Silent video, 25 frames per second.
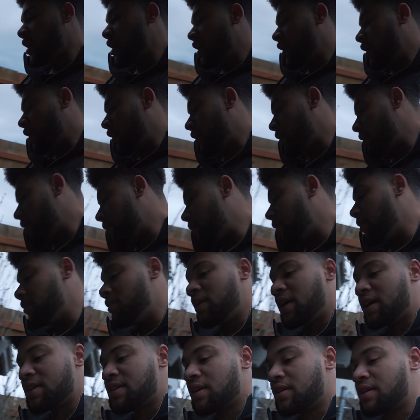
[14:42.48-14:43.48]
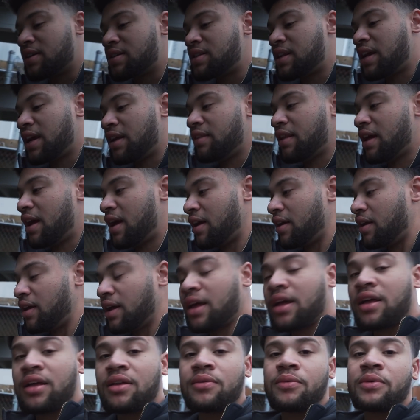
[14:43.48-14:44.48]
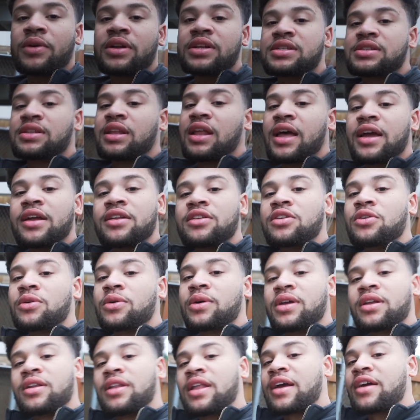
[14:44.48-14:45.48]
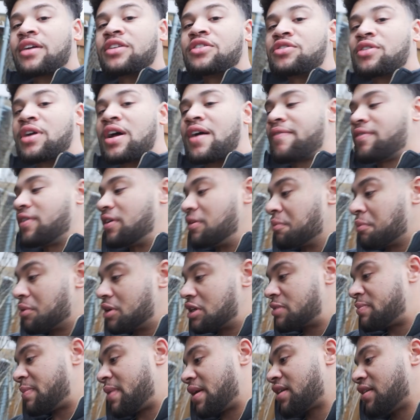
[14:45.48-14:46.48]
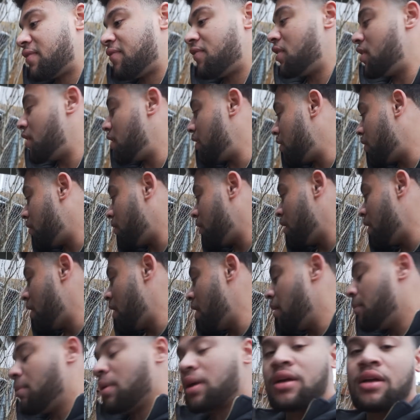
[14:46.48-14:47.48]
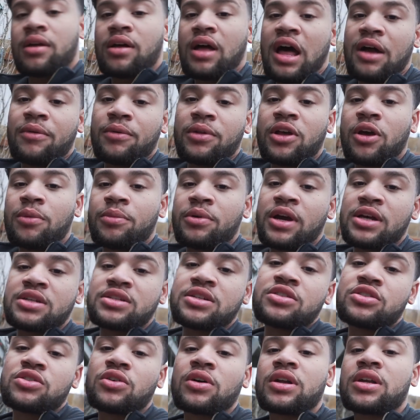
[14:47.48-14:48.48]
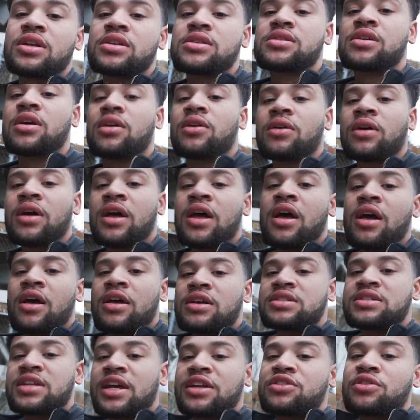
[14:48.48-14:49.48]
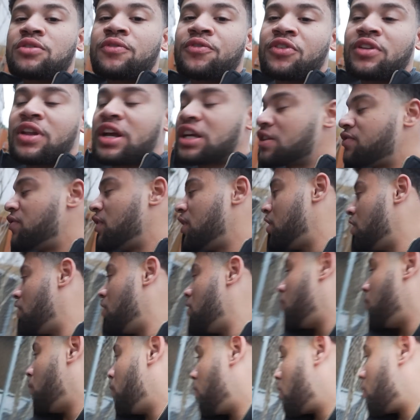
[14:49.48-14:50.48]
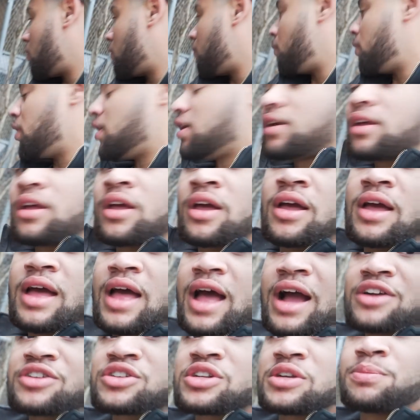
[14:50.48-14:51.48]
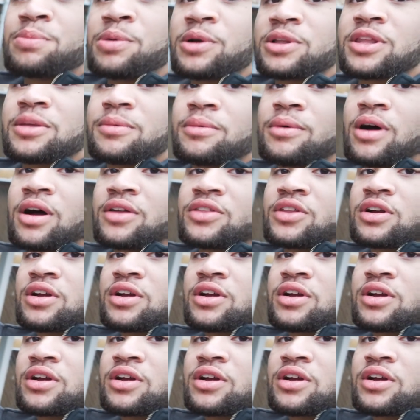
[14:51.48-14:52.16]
hope you guys understand that and what it's like doing like a traveling perspective video. But I really hope you guys enjoyed it. So stay tuned for the next video where we actually put them on the